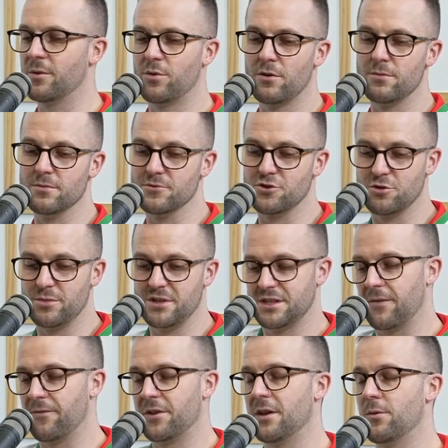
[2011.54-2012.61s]
problems should be
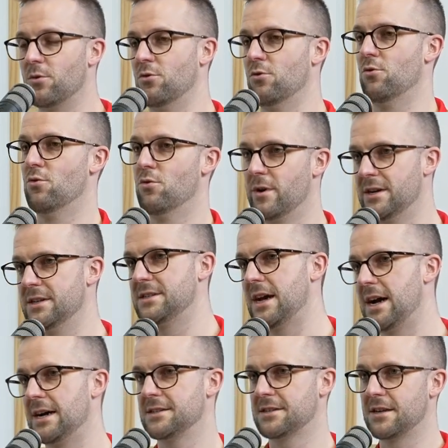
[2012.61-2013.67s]
something that we're always
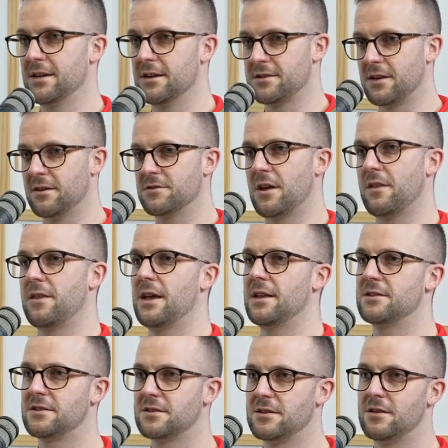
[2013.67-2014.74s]
asking ourselves. Like
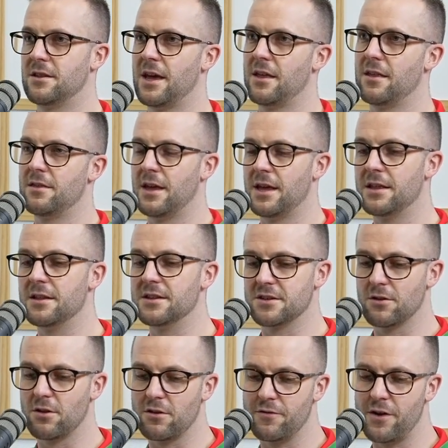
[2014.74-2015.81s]
that's yeah. that, that there's a
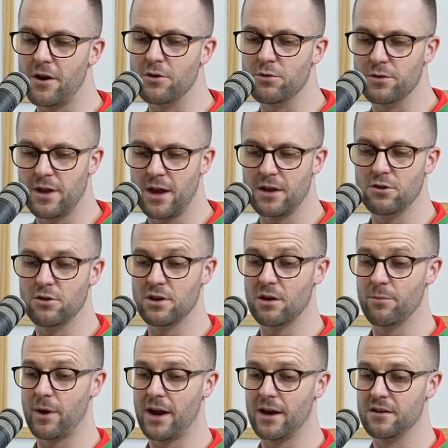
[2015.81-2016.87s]
lot of value in that, and you
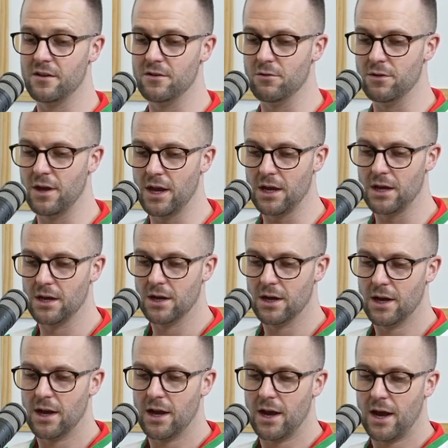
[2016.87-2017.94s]
get paid to do that.
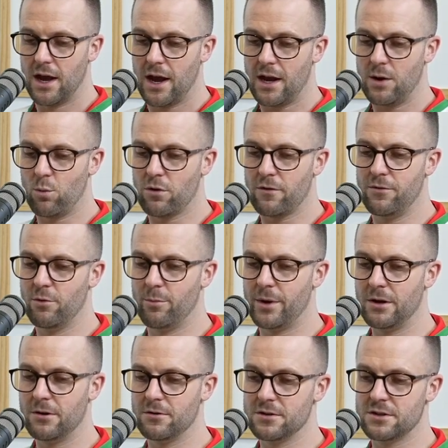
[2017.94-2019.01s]
Yeah. Hey, what have your
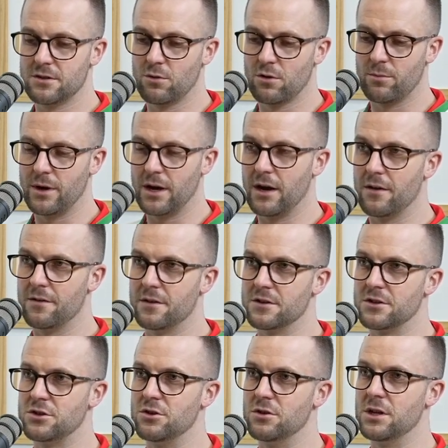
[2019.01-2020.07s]
parents thought about this
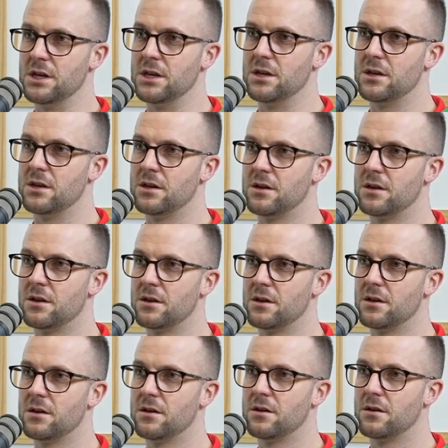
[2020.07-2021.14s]
journey?
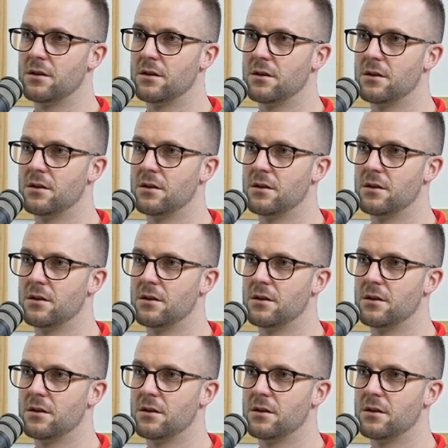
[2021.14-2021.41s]
They've always